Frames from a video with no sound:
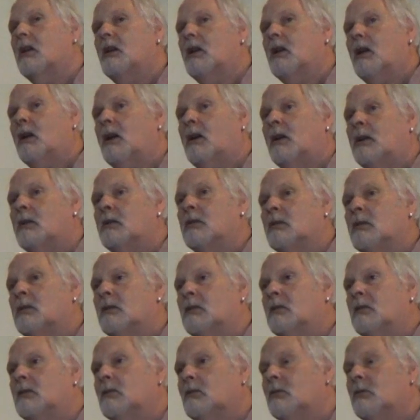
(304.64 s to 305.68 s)
And
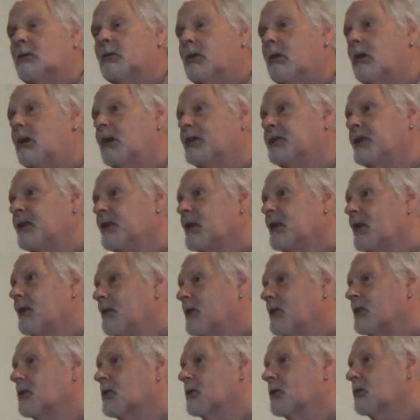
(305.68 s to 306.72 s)
although I did live
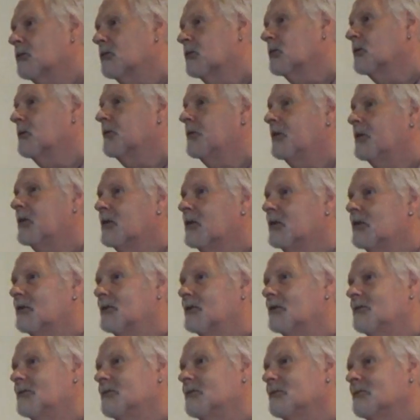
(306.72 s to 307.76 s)
in Cornwall for
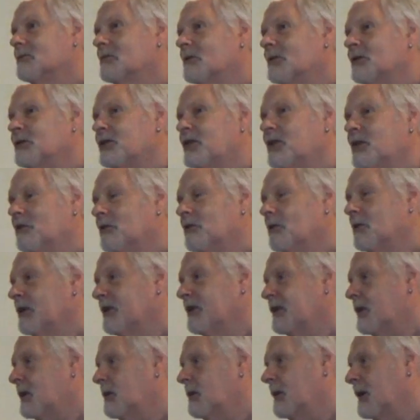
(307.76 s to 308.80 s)
a year or
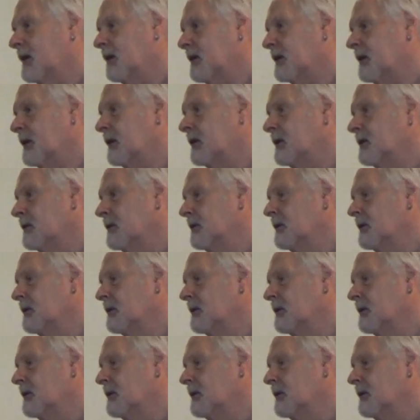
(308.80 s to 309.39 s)
so back then,